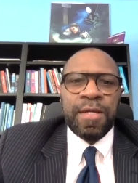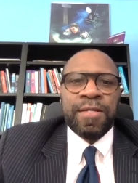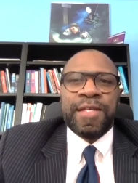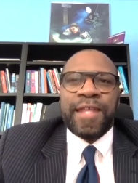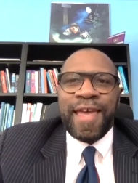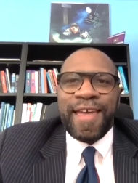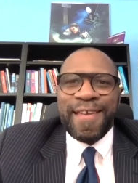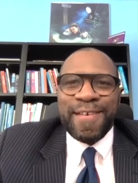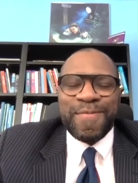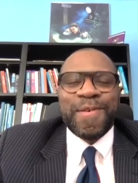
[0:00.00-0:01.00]

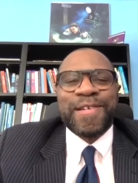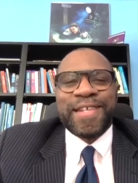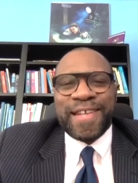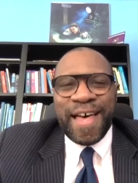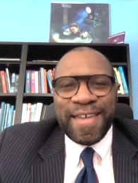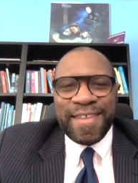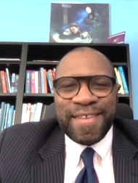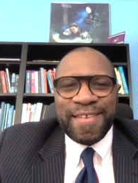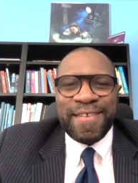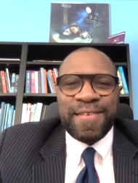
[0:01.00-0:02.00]
Today, we're delighted
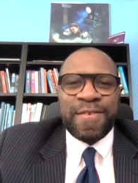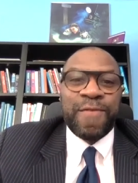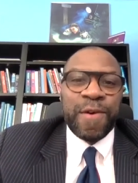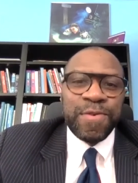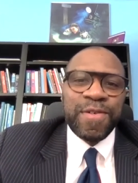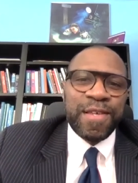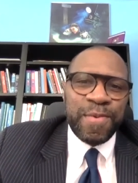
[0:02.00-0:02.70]
to virtually